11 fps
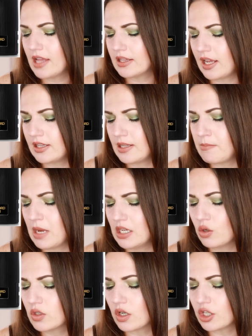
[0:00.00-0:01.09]
Then the mid
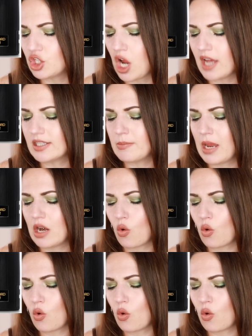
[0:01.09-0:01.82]
notes are jasmine,